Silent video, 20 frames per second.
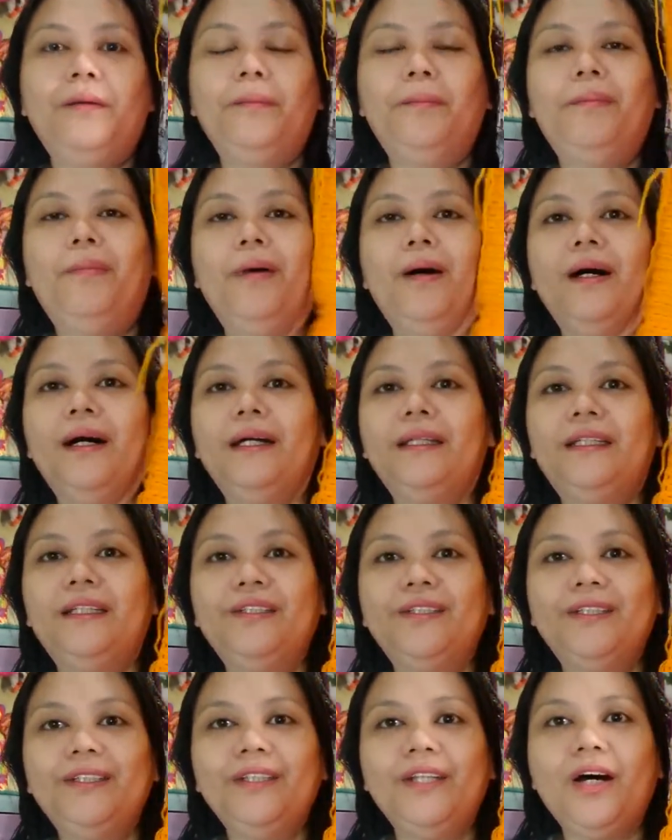But
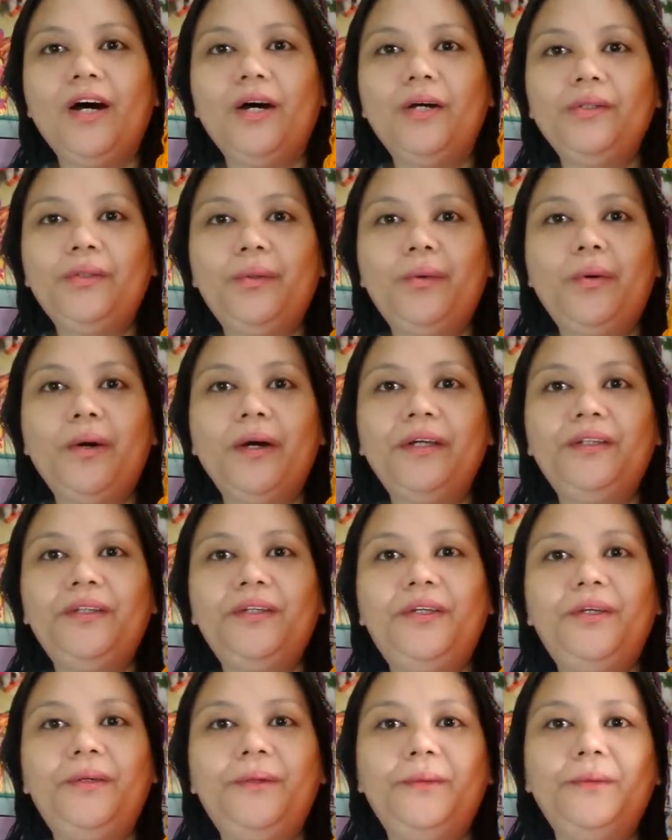it turned out
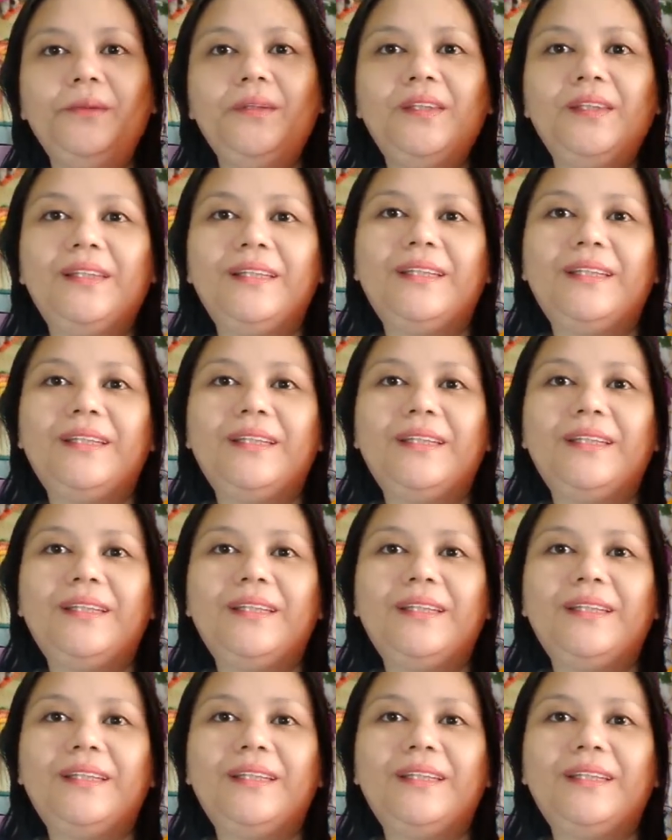quite cute.